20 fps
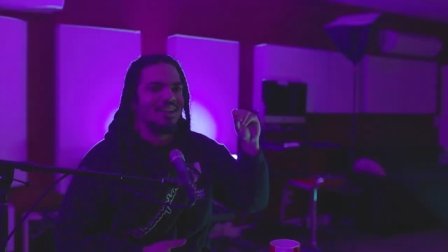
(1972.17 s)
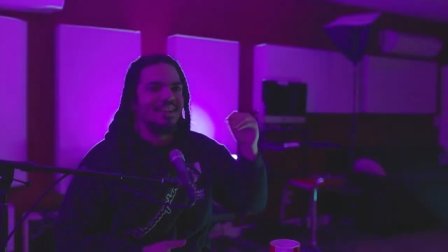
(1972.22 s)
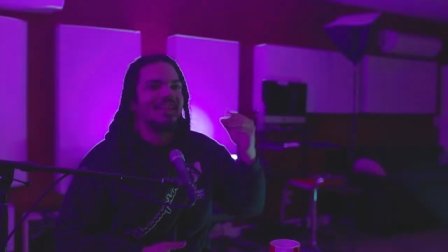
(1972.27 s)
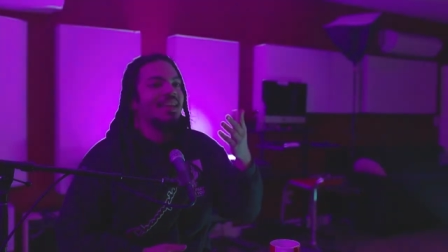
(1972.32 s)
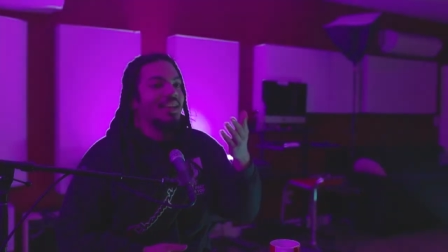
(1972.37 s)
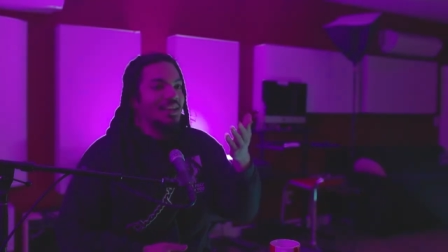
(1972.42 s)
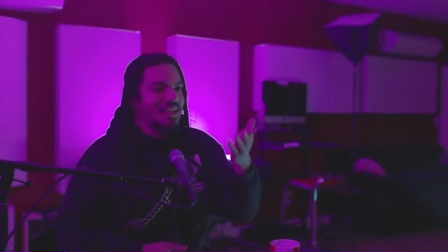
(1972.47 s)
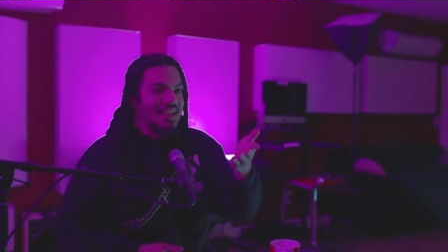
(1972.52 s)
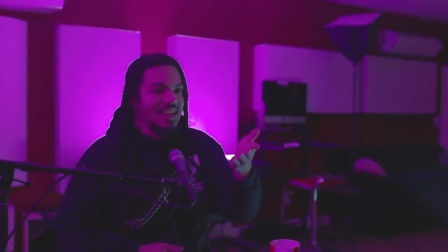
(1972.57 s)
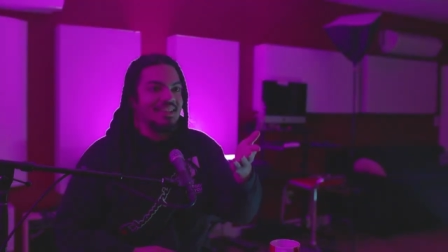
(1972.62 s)
Cool,
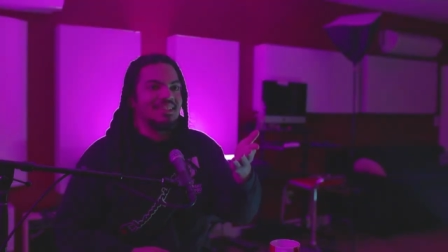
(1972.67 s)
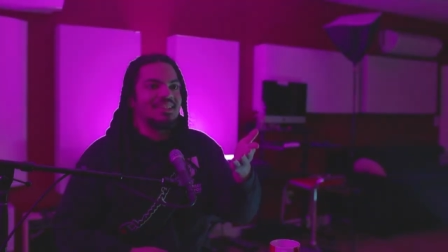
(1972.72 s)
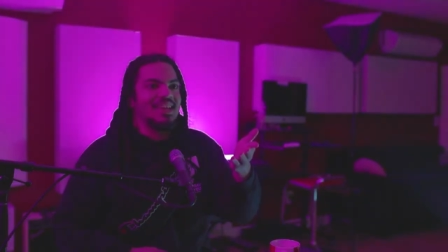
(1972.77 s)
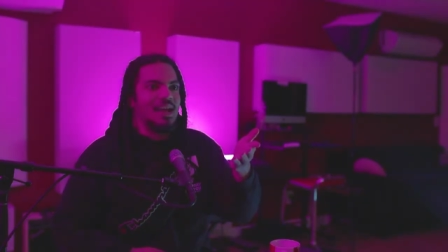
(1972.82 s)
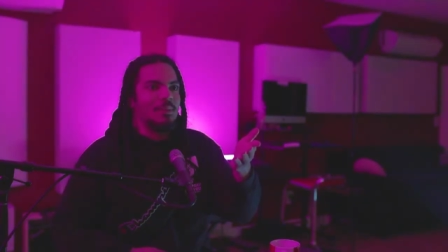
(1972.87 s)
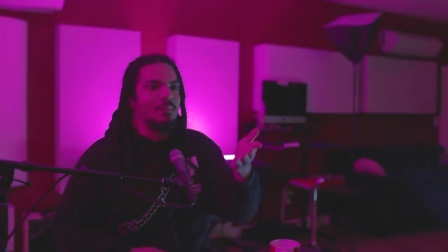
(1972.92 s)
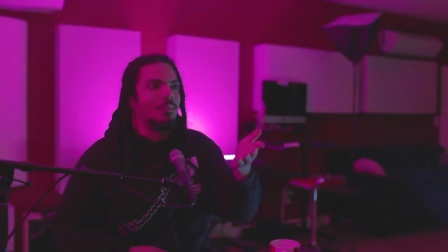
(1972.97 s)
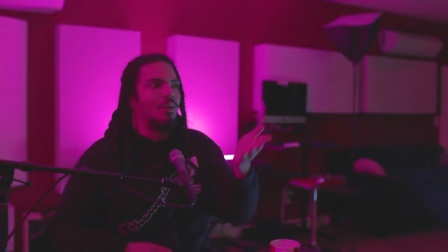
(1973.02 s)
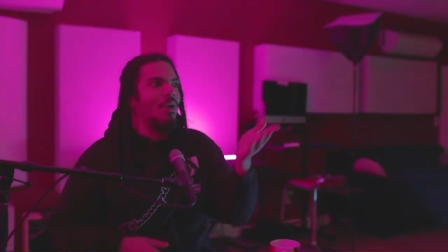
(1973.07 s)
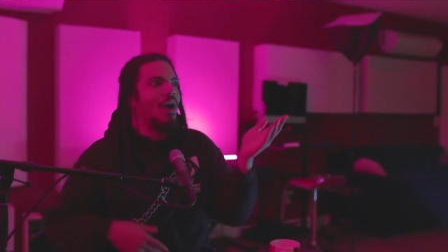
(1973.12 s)

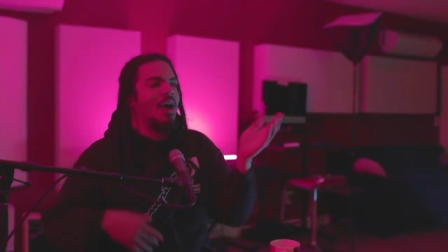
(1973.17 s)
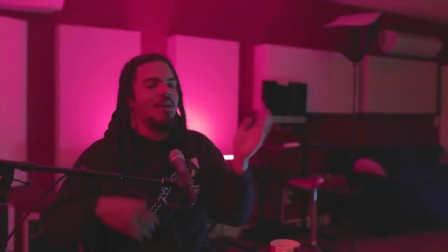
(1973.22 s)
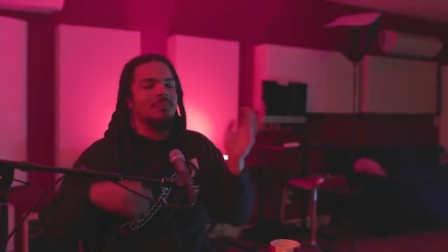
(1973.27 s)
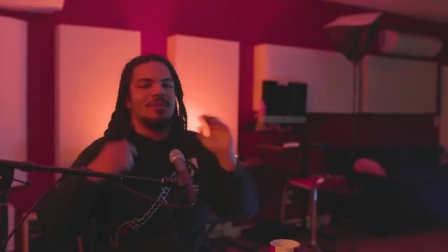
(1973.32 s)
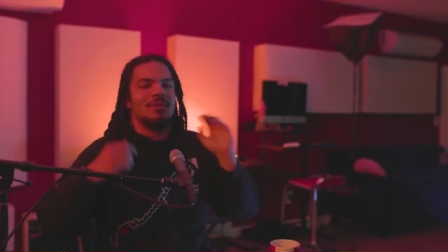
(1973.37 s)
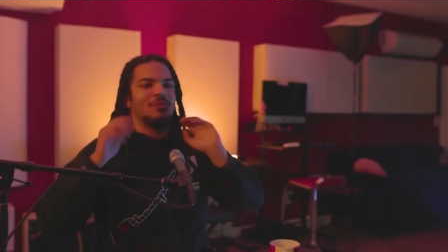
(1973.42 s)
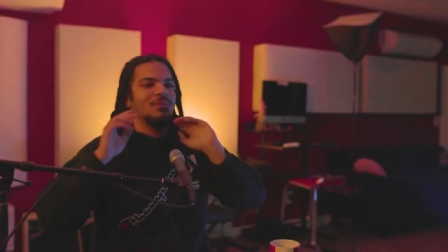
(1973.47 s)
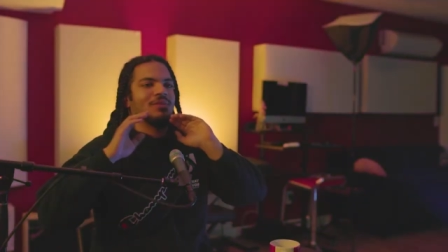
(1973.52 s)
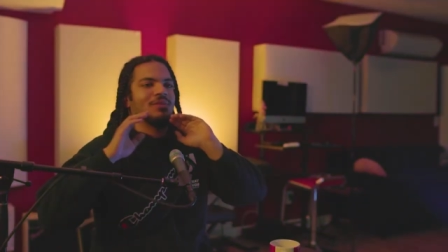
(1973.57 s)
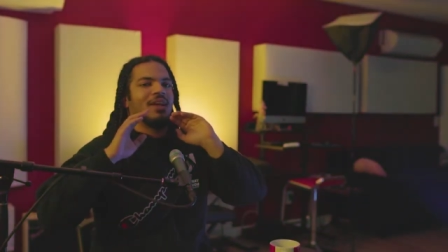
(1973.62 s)
exact, bro. Yeah. I,
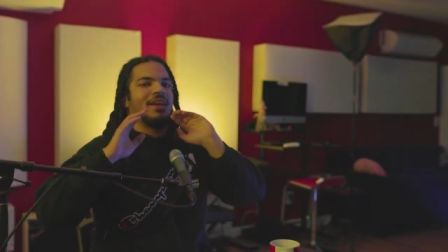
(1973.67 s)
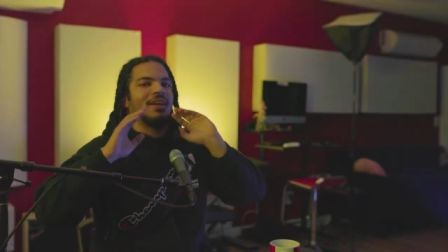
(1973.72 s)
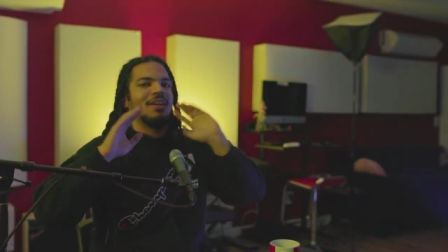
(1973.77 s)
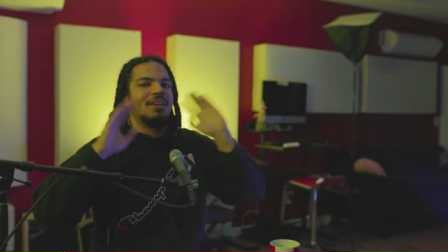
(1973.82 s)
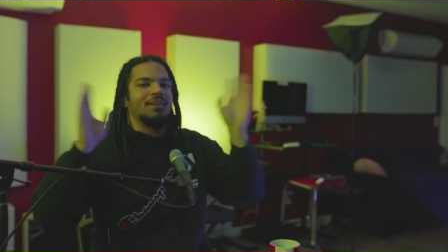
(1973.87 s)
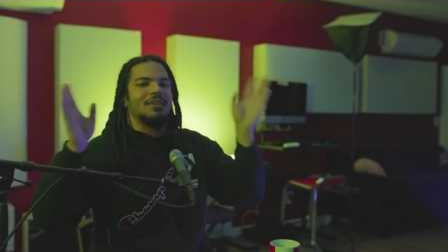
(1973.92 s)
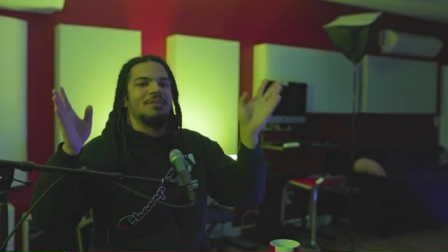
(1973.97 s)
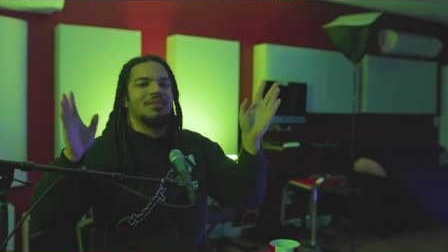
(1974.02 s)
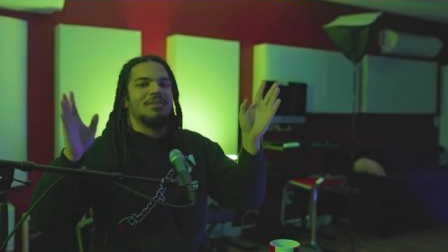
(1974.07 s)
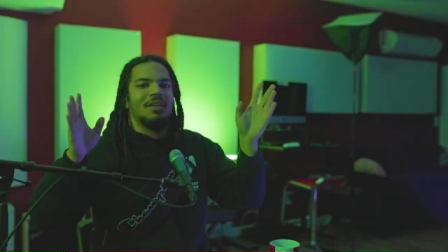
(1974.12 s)
it was
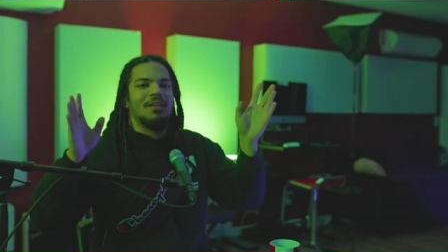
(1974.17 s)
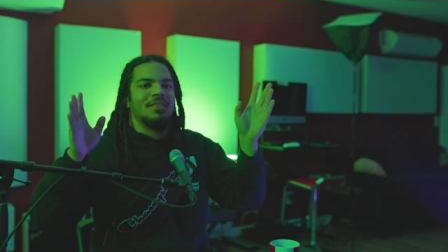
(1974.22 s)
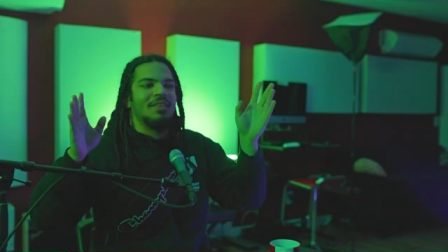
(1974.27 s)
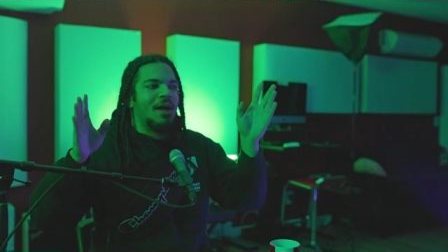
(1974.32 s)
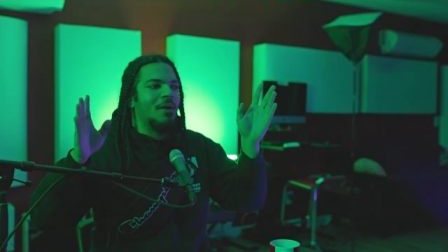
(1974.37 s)
like it,